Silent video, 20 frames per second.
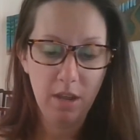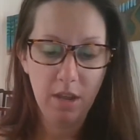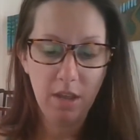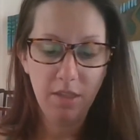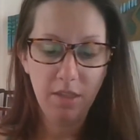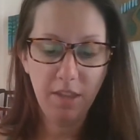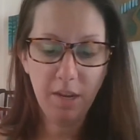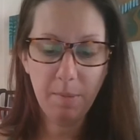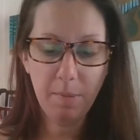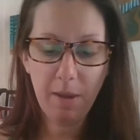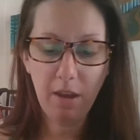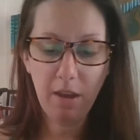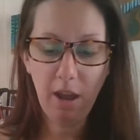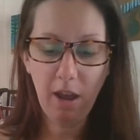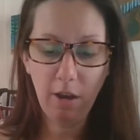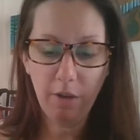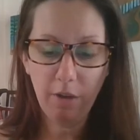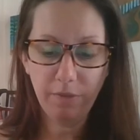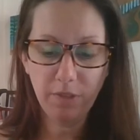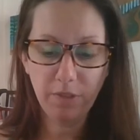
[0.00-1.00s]
Think about
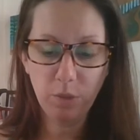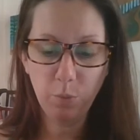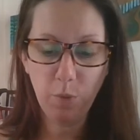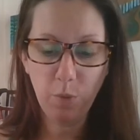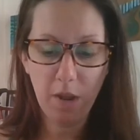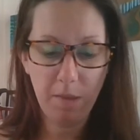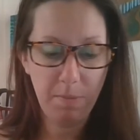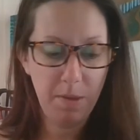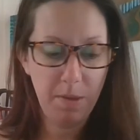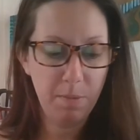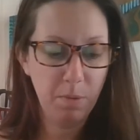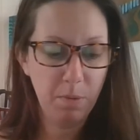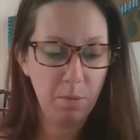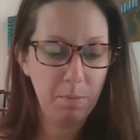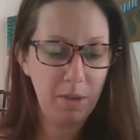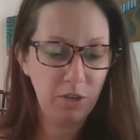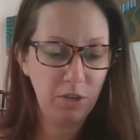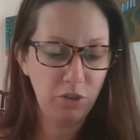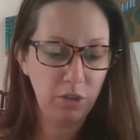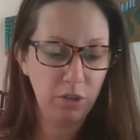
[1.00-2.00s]
how often white people
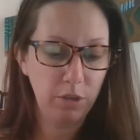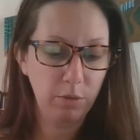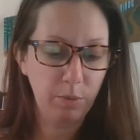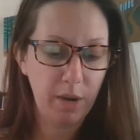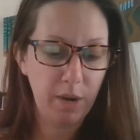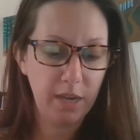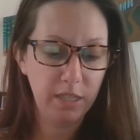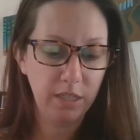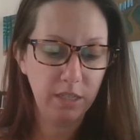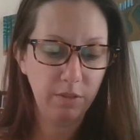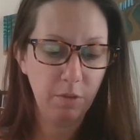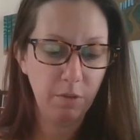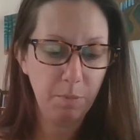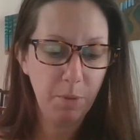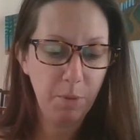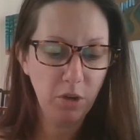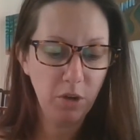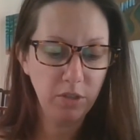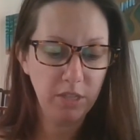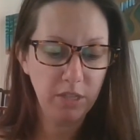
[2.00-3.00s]
mention the race of a
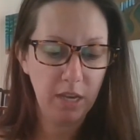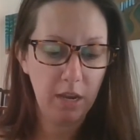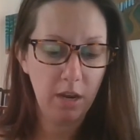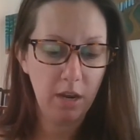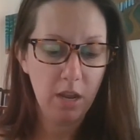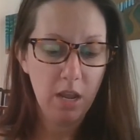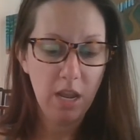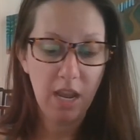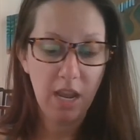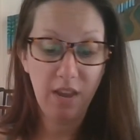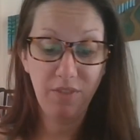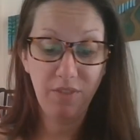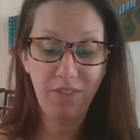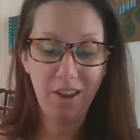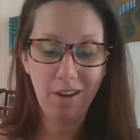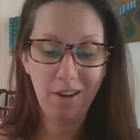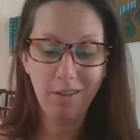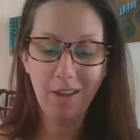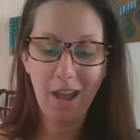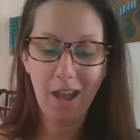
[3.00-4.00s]
person if they
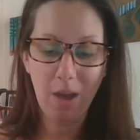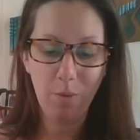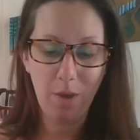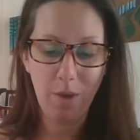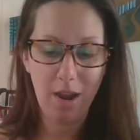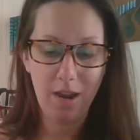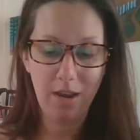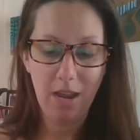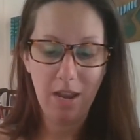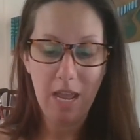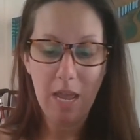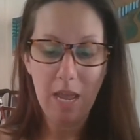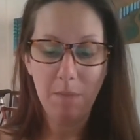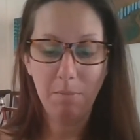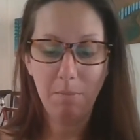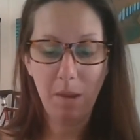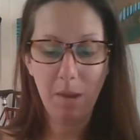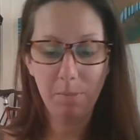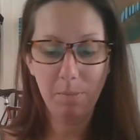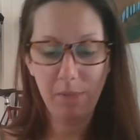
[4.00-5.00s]
are not white.
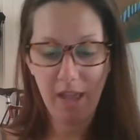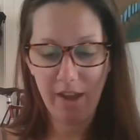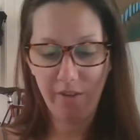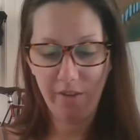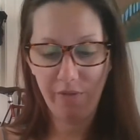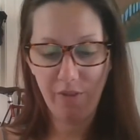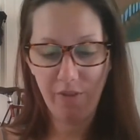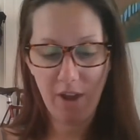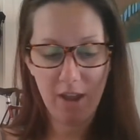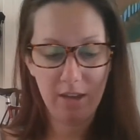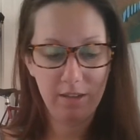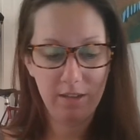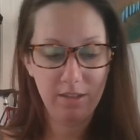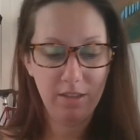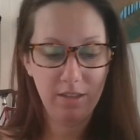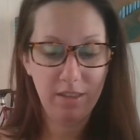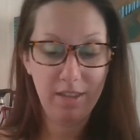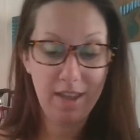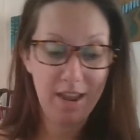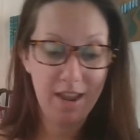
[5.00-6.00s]
My black friend,
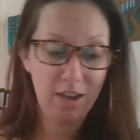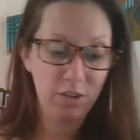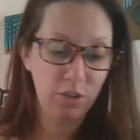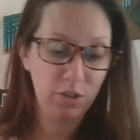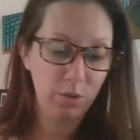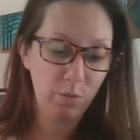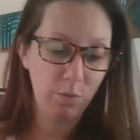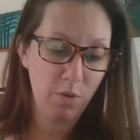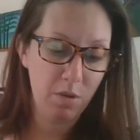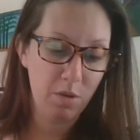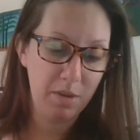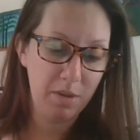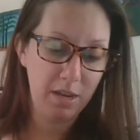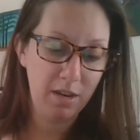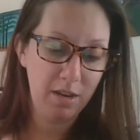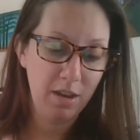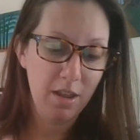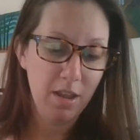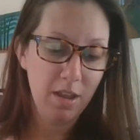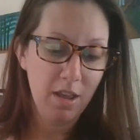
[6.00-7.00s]
the Asian woman.
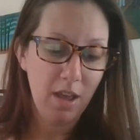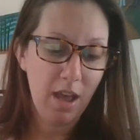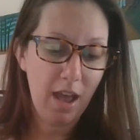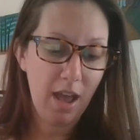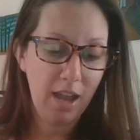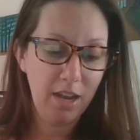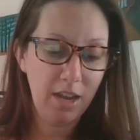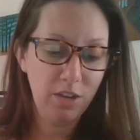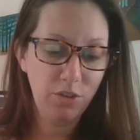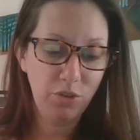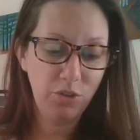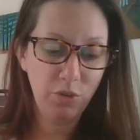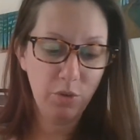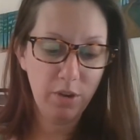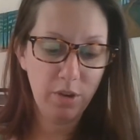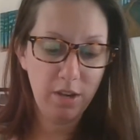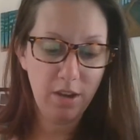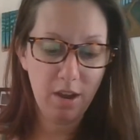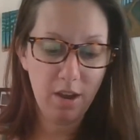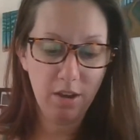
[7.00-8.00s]
I enjoy
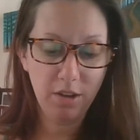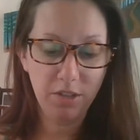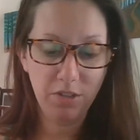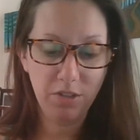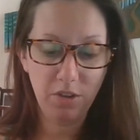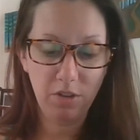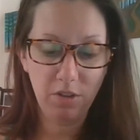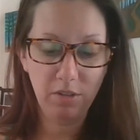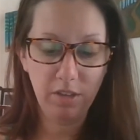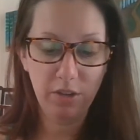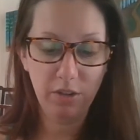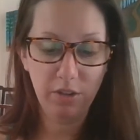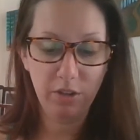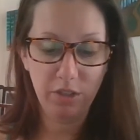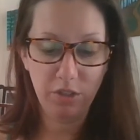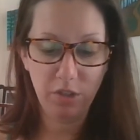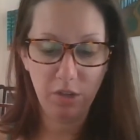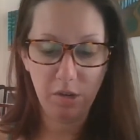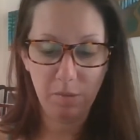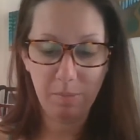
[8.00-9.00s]
young adult
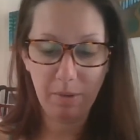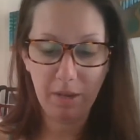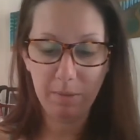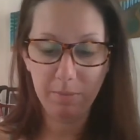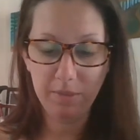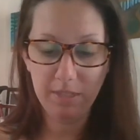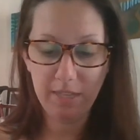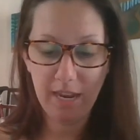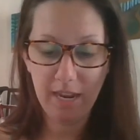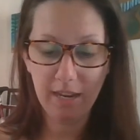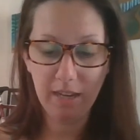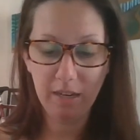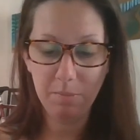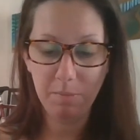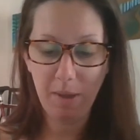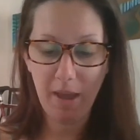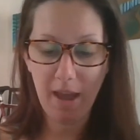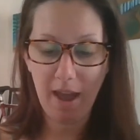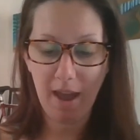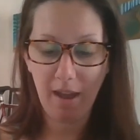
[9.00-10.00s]
literature, but am taken
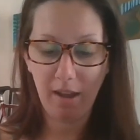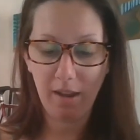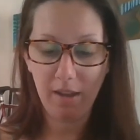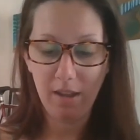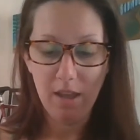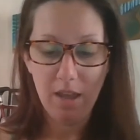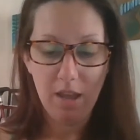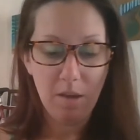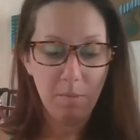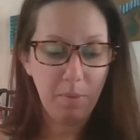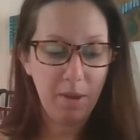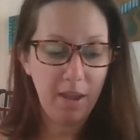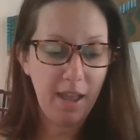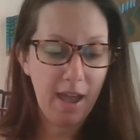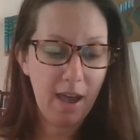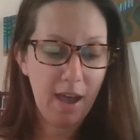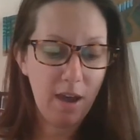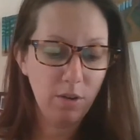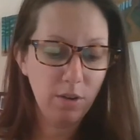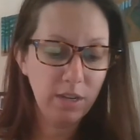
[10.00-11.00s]
aback by
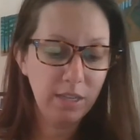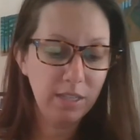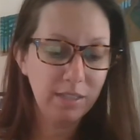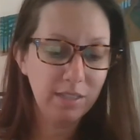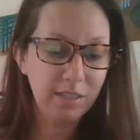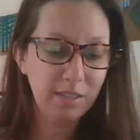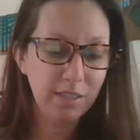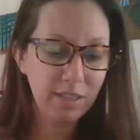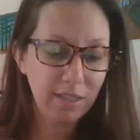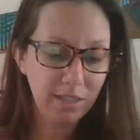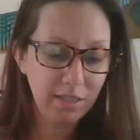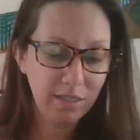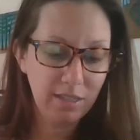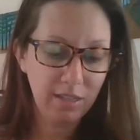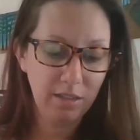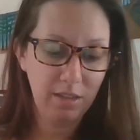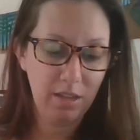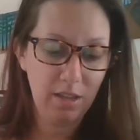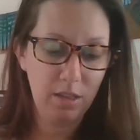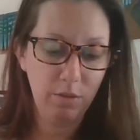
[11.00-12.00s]
how
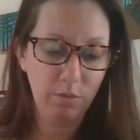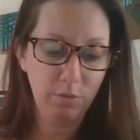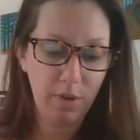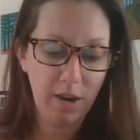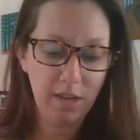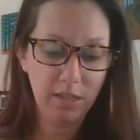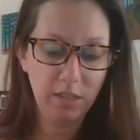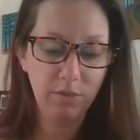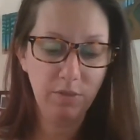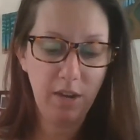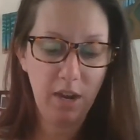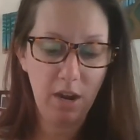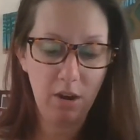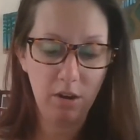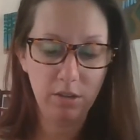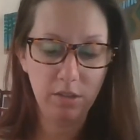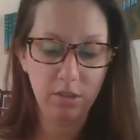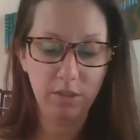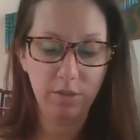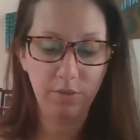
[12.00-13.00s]
consistently the race of
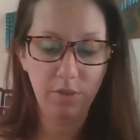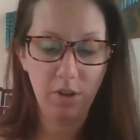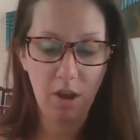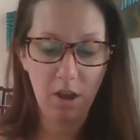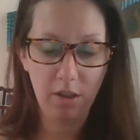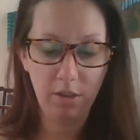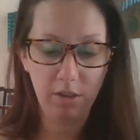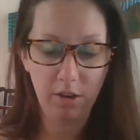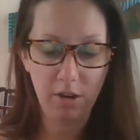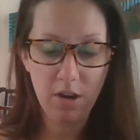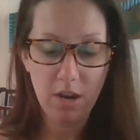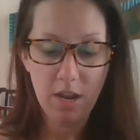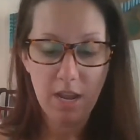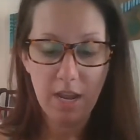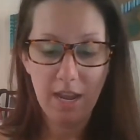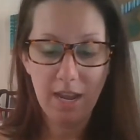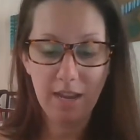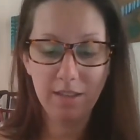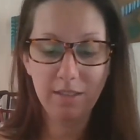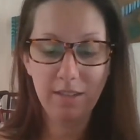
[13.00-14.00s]
characters of color
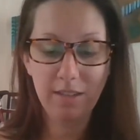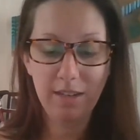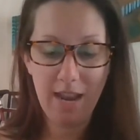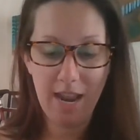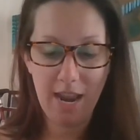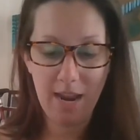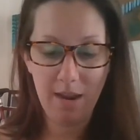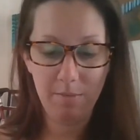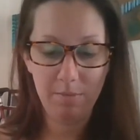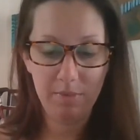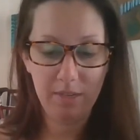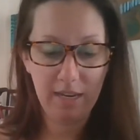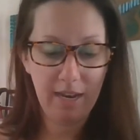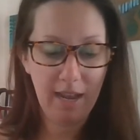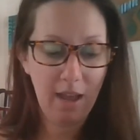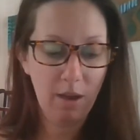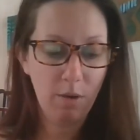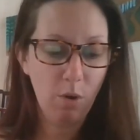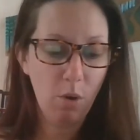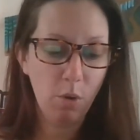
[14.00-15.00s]
is named and
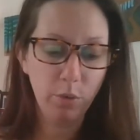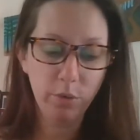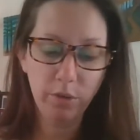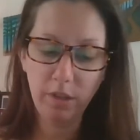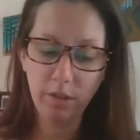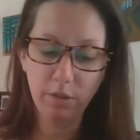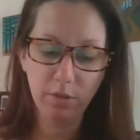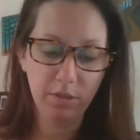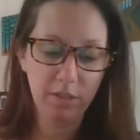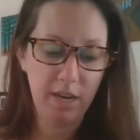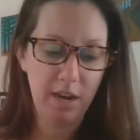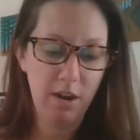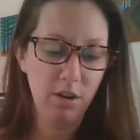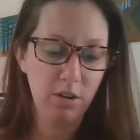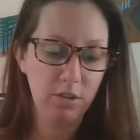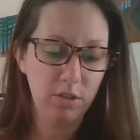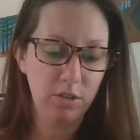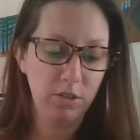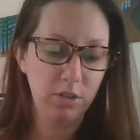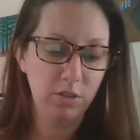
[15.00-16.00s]
how only those
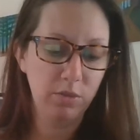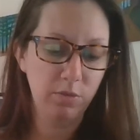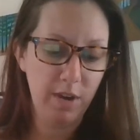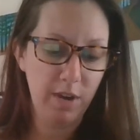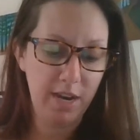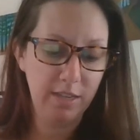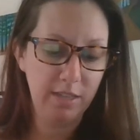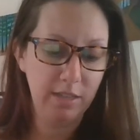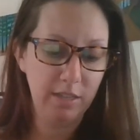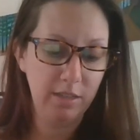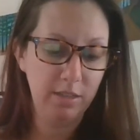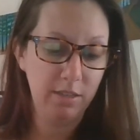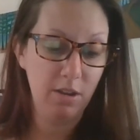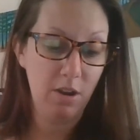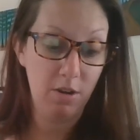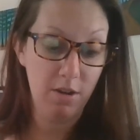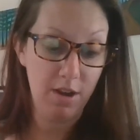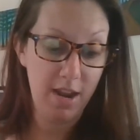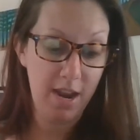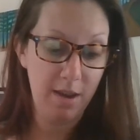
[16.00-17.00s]
characters' races
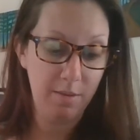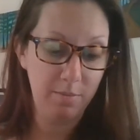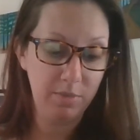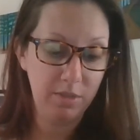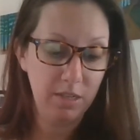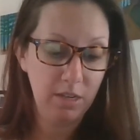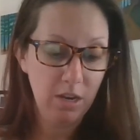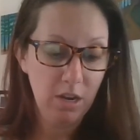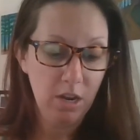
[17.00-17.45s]
are named.